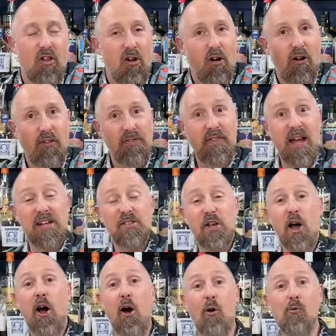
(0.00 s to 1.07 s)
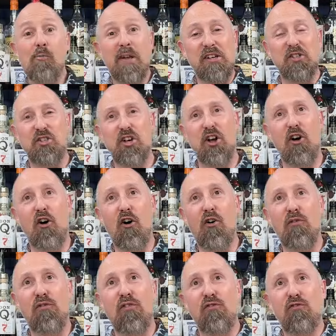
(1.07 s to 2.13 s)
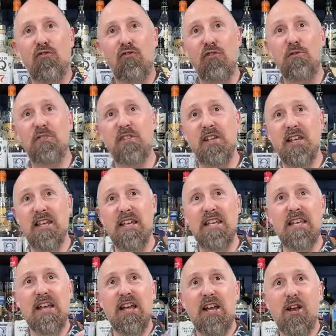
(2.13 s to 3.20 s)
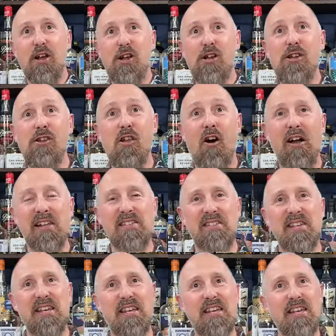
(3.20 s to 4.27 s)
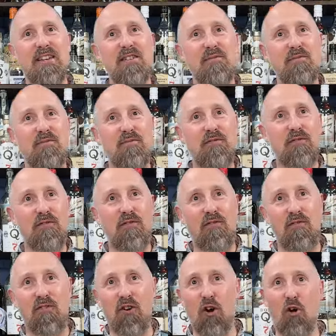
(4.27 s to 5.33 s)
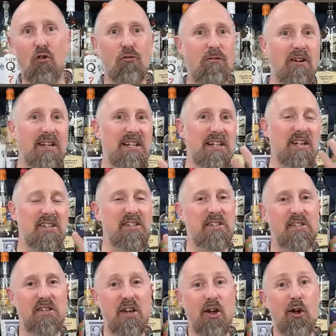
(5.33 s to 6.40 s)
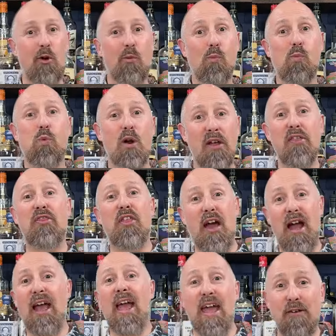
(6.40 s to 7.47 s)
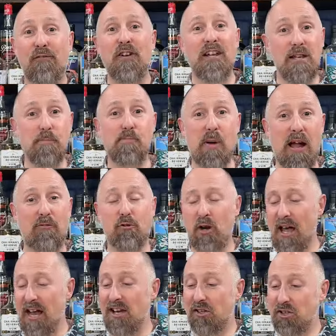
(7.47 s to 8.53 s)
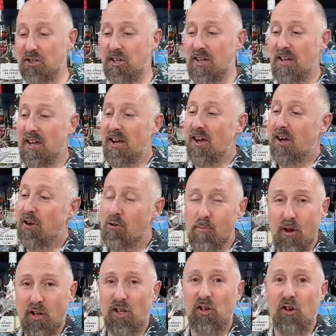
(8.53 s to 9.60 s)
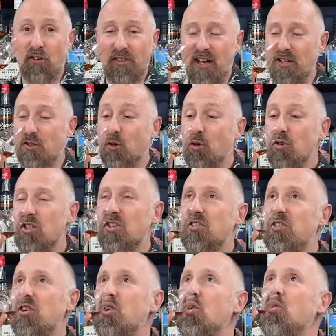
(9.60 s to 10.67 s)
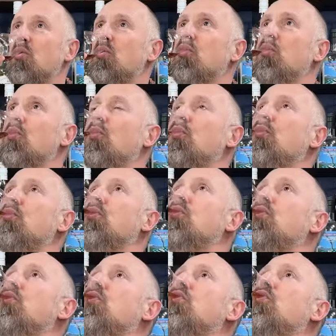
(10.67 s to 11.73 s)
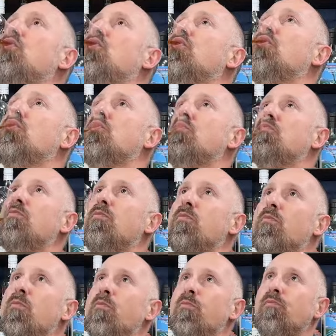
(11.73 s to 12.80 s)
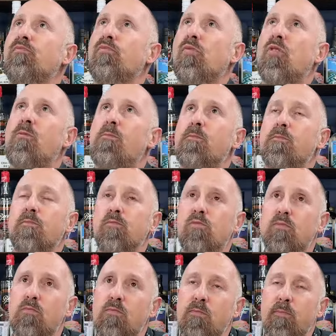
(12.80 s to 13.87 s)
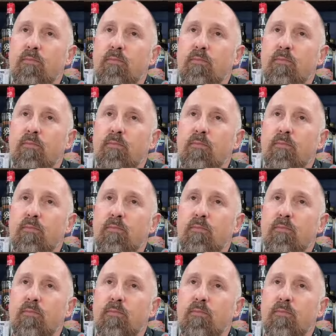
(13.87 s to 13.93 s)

Oh, that is a whole mixture of fruity, lighty, floraliness with that heavily barrel aged. Oh my God, that is gorgeous. On the second tasting, I'm